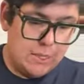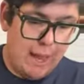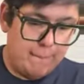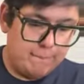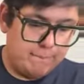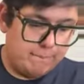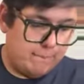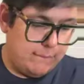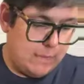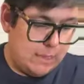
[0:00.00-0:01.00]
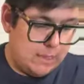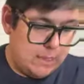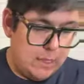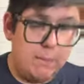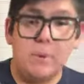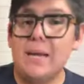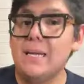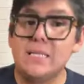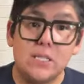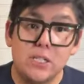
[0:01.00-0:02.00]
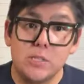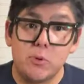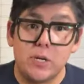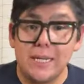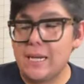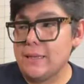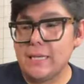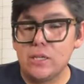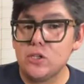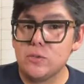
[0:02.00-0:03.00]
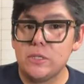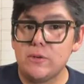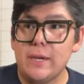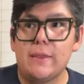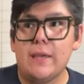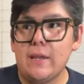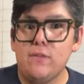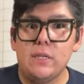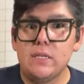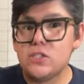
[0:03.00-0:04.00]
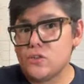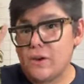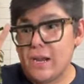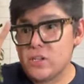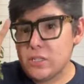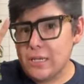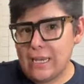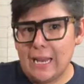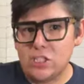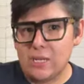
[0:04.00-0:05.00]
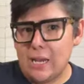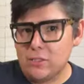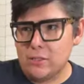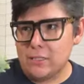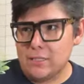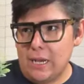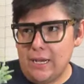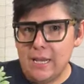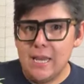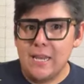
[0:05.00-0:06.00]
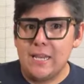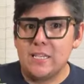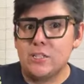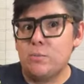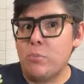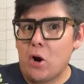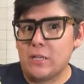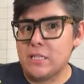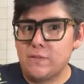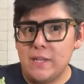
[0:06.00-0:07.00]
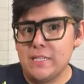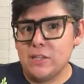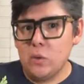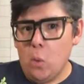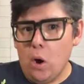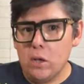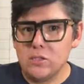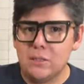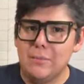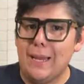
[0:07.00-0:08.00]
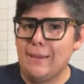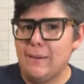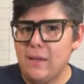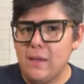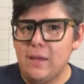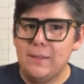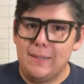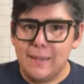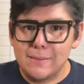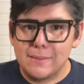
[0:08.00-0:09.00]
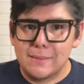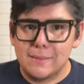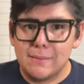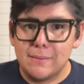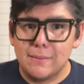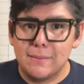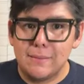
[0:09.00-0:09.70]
So, yeah. But it still looks pretty. I think it looks really great. Thankfully, the scratch that it actually has on the side is the part that's facing the wall. So, I'm like, yes.